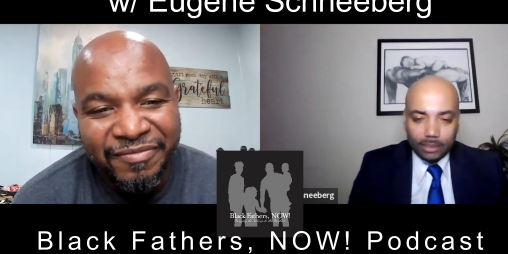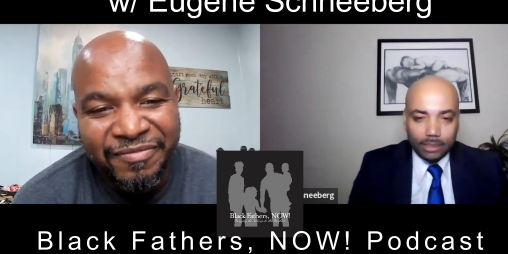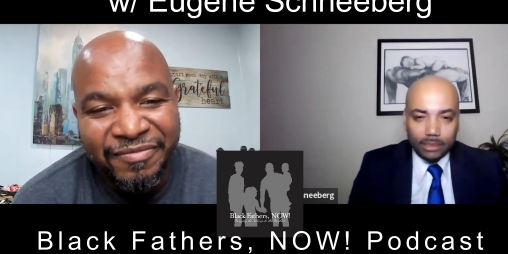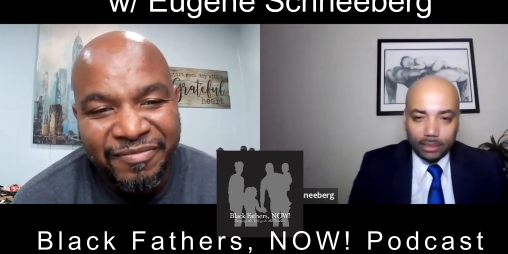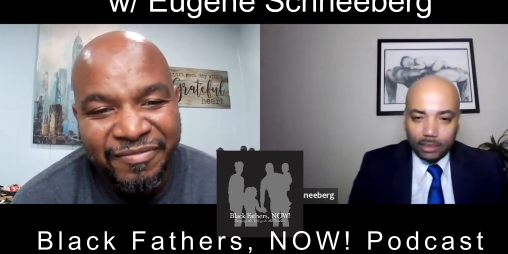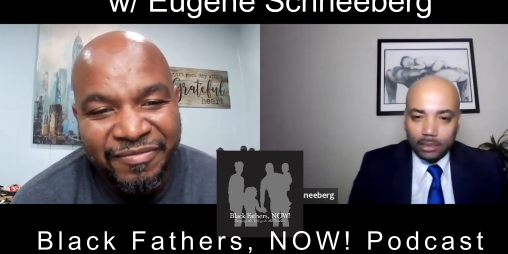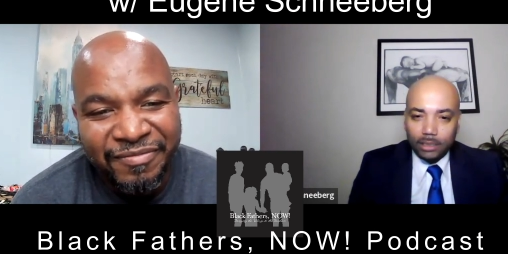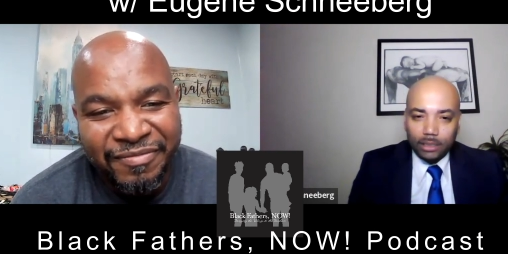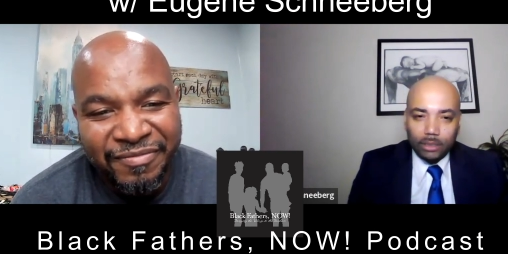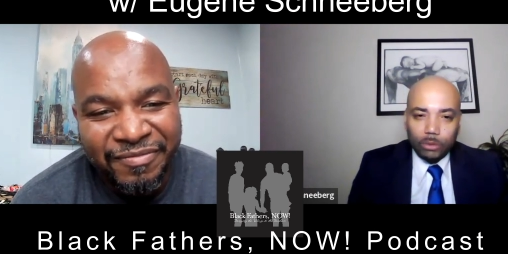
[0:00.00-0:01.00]
Speaker 1: fathers listening.
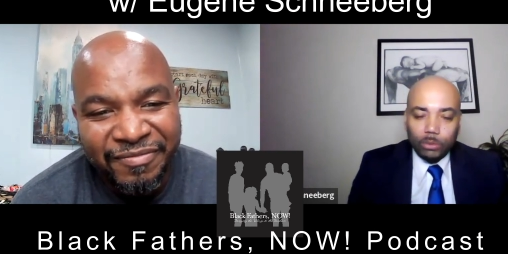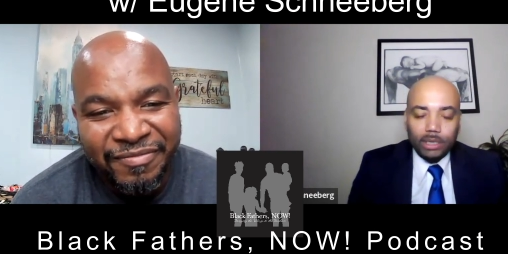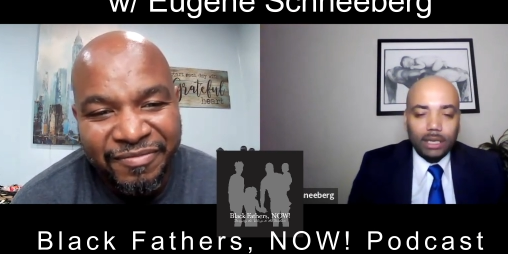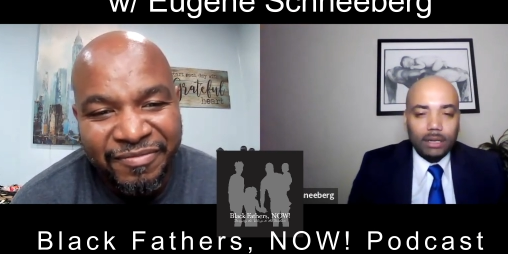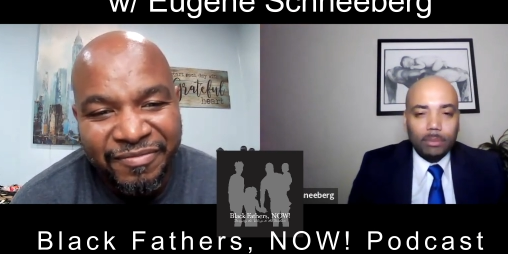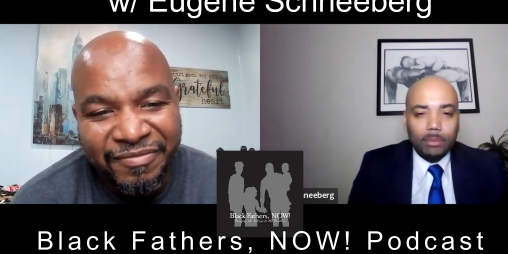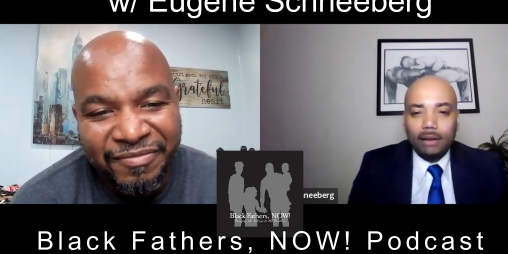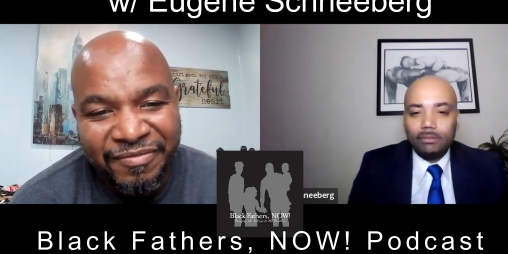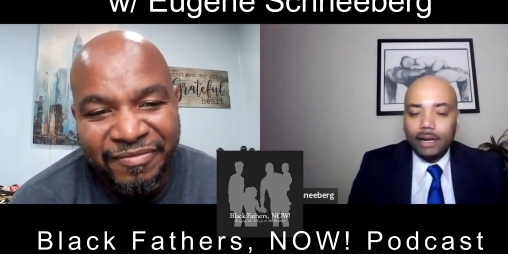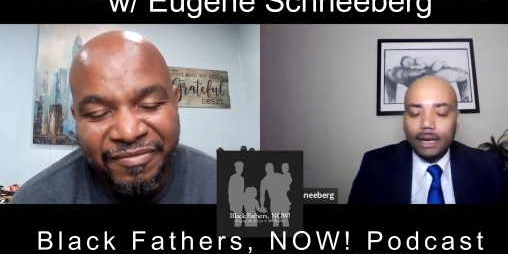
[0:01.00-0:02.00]
We get a
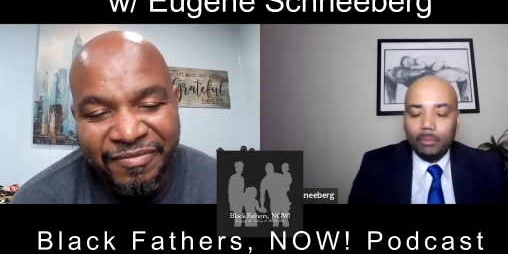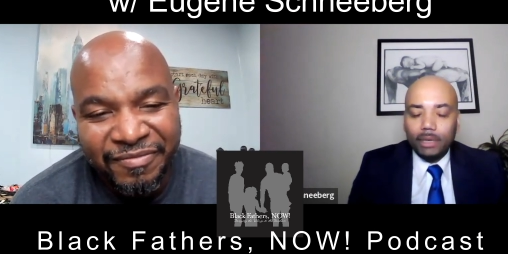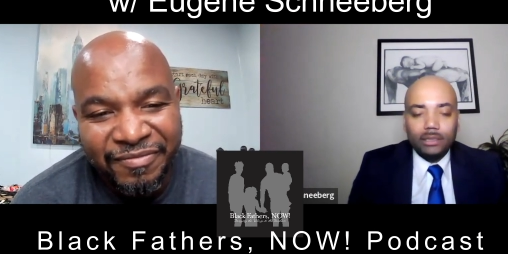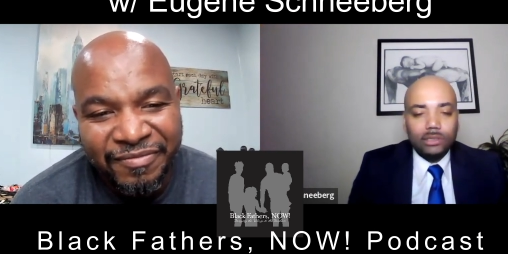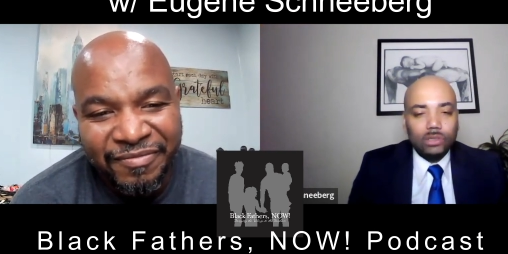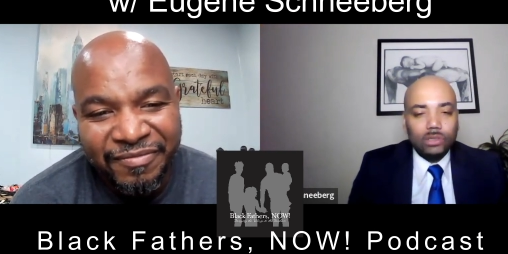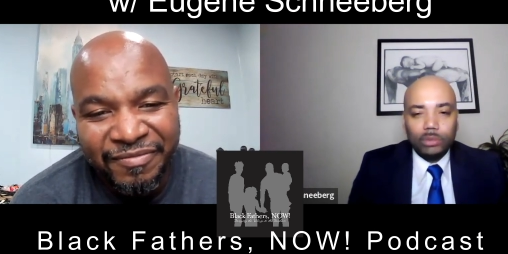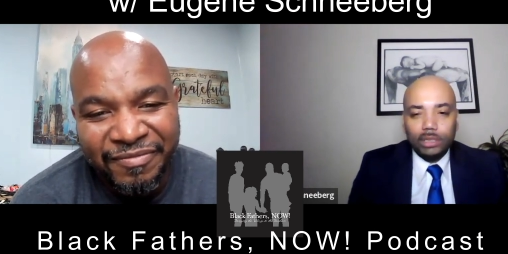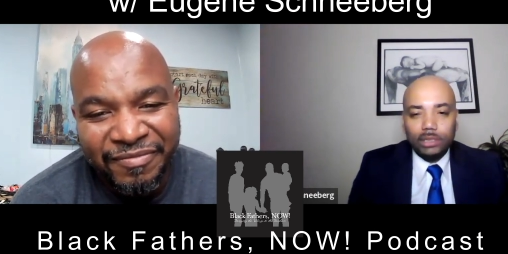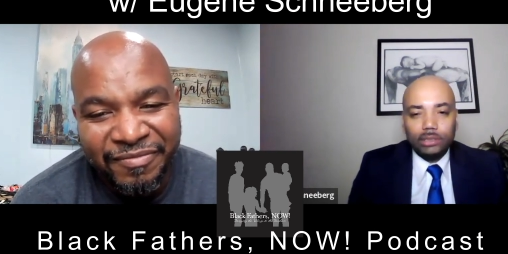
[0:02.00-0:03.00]
bad rap, man. There's
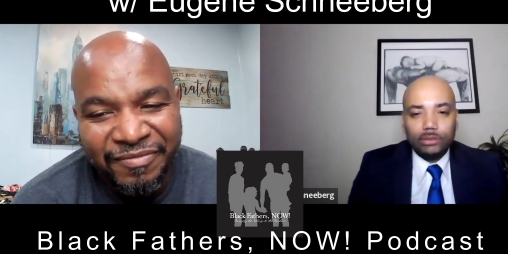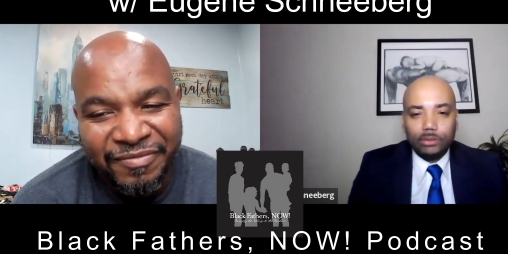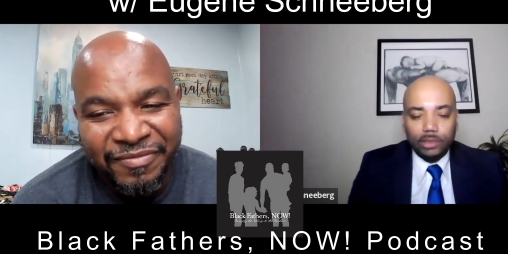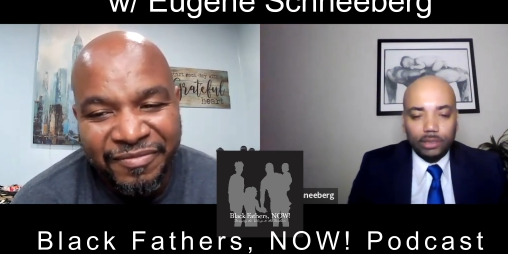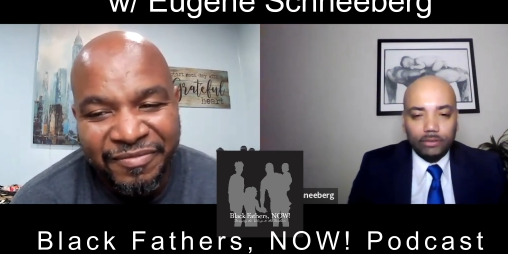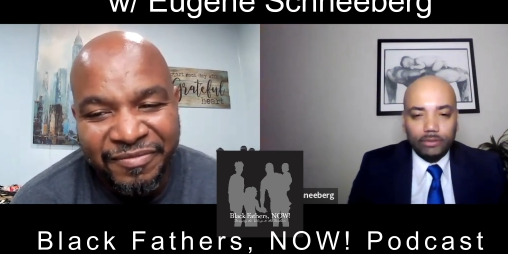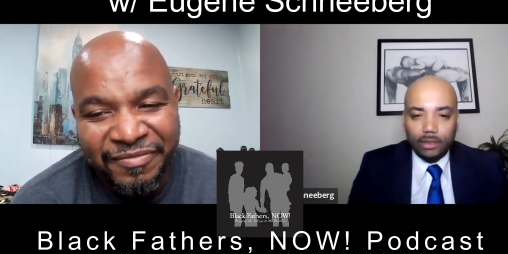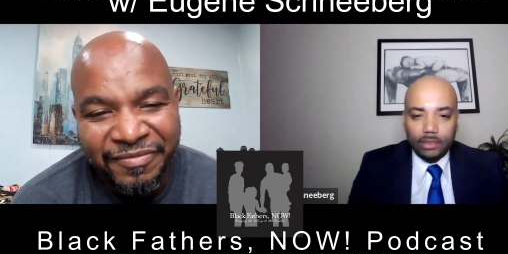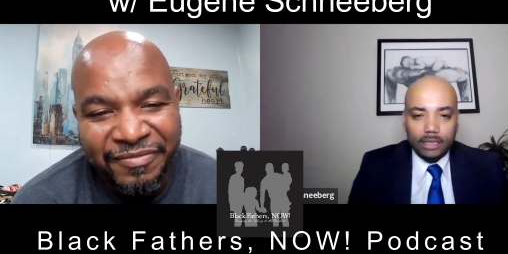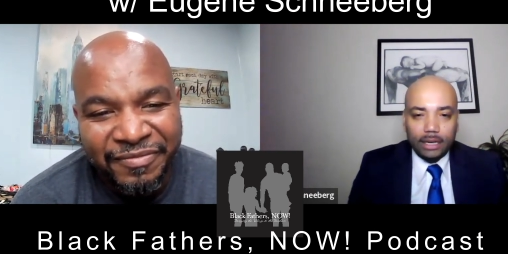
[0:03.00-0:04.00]
so many extraordinary
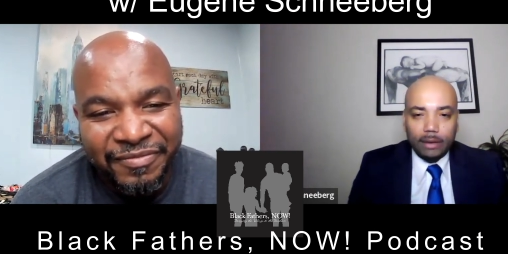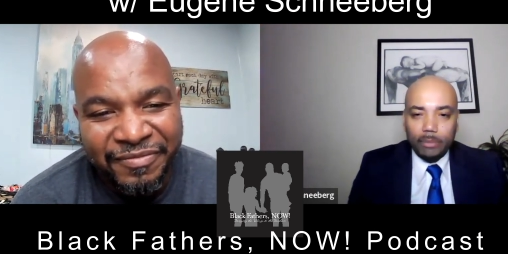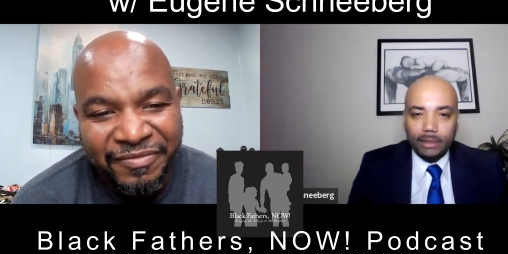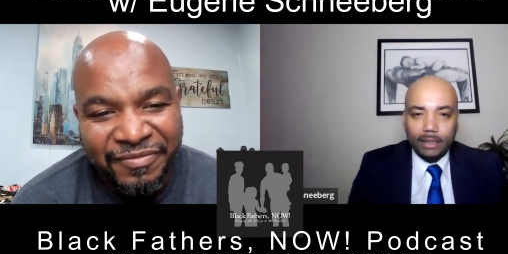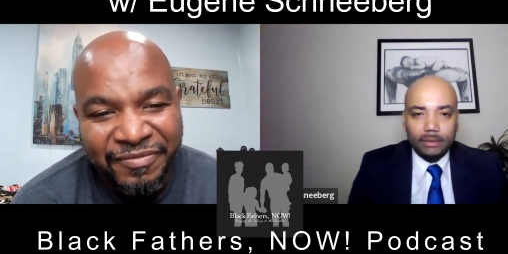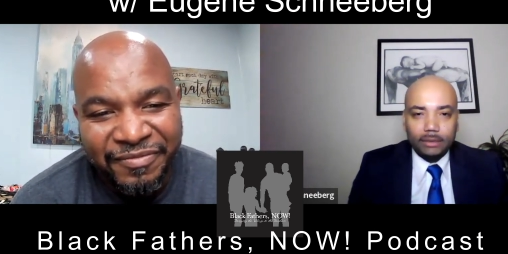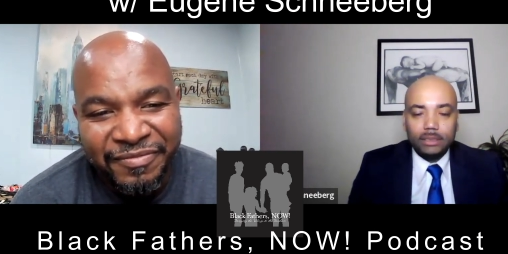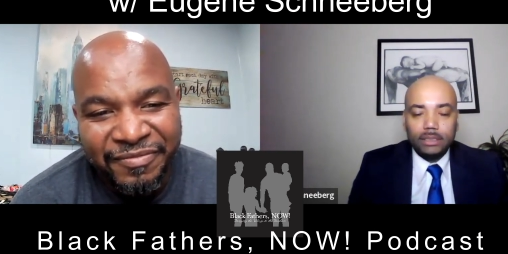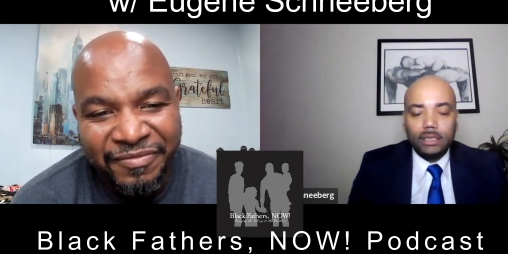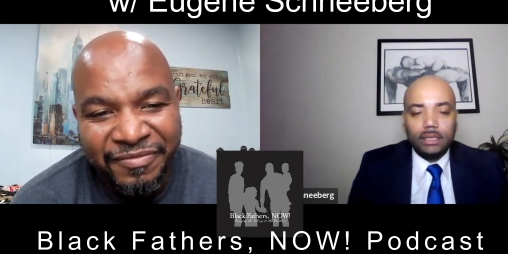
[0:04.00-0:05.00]
fathers that I met that
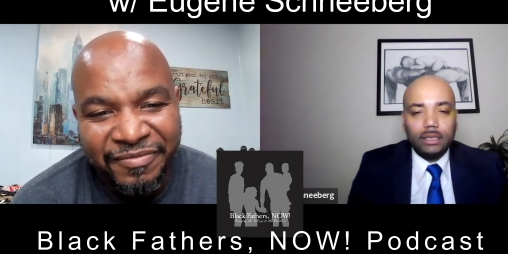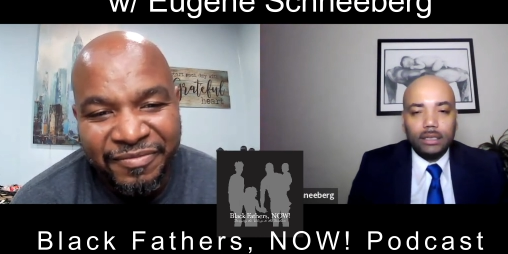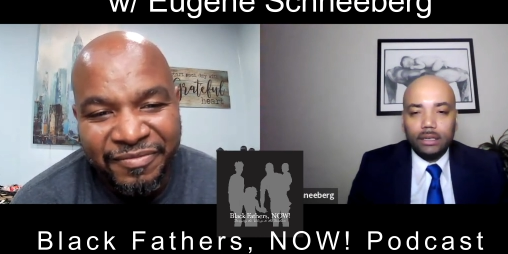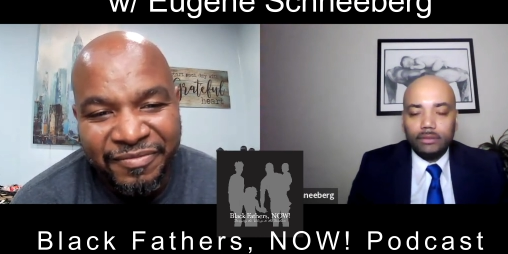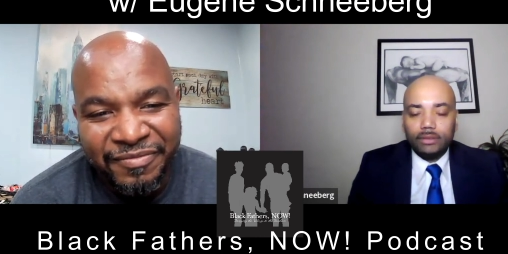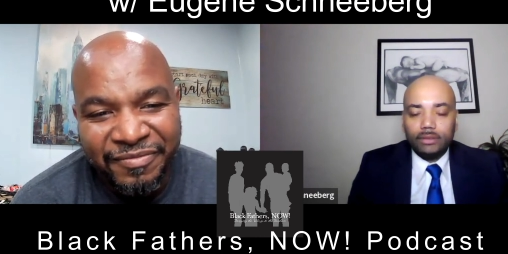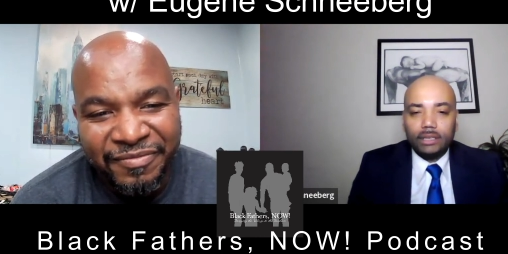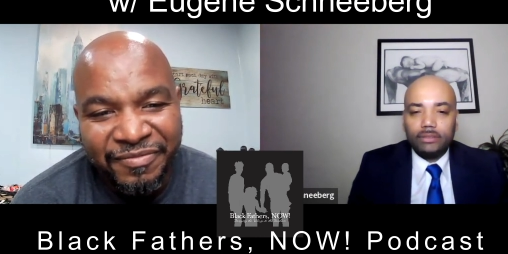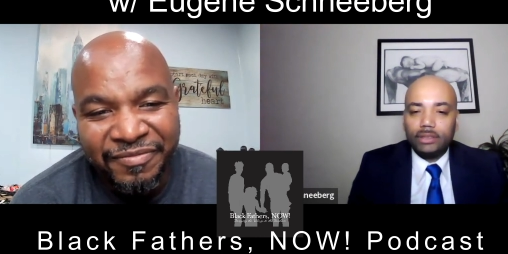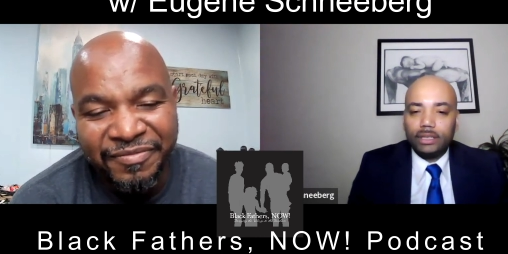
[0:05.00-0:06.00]
just love and
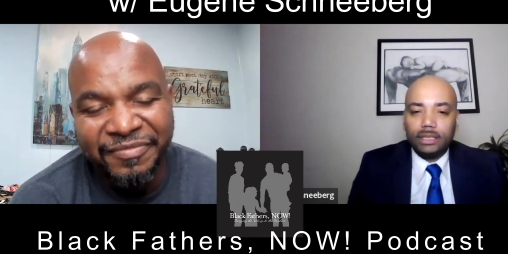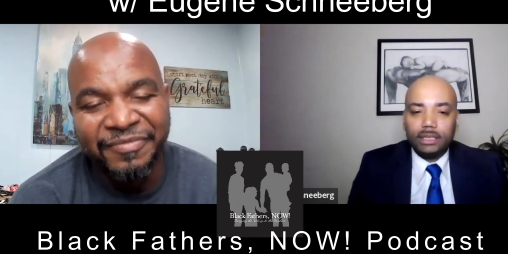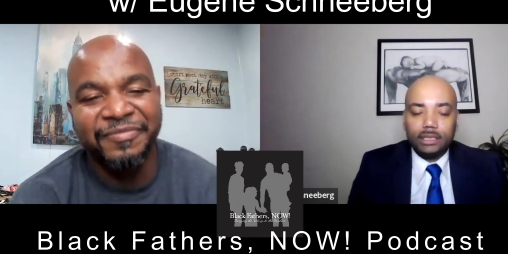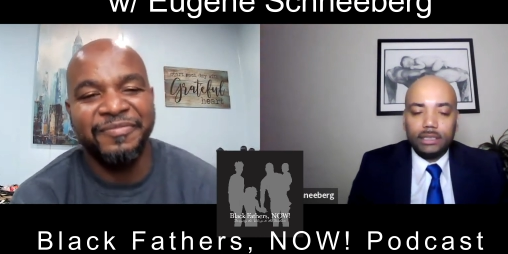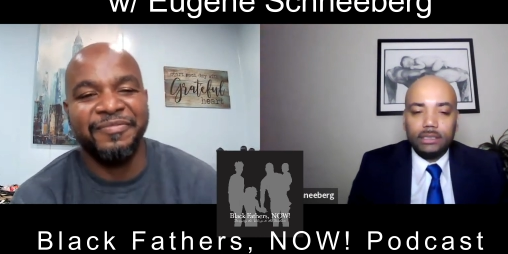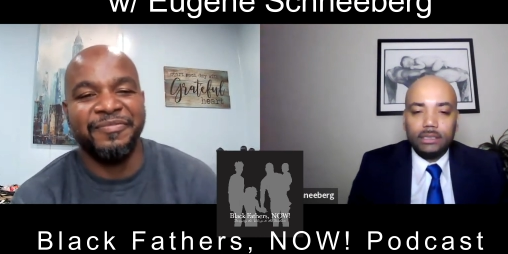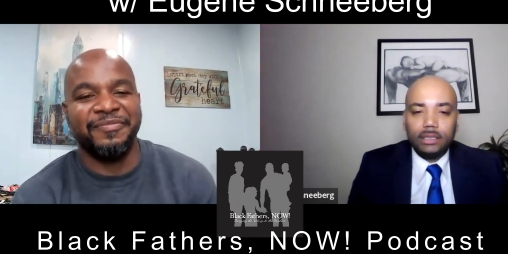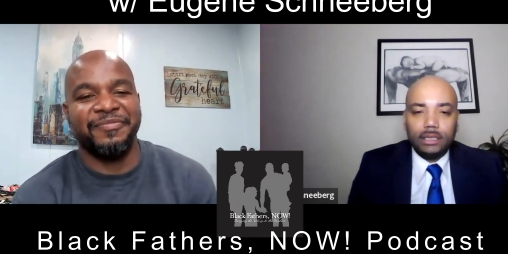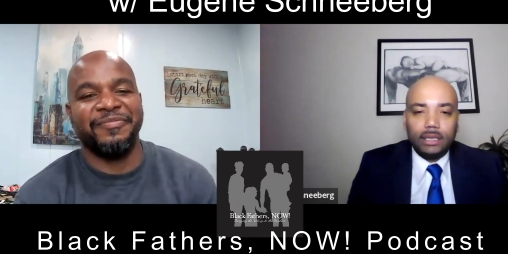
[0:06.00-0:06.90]
care for their kids.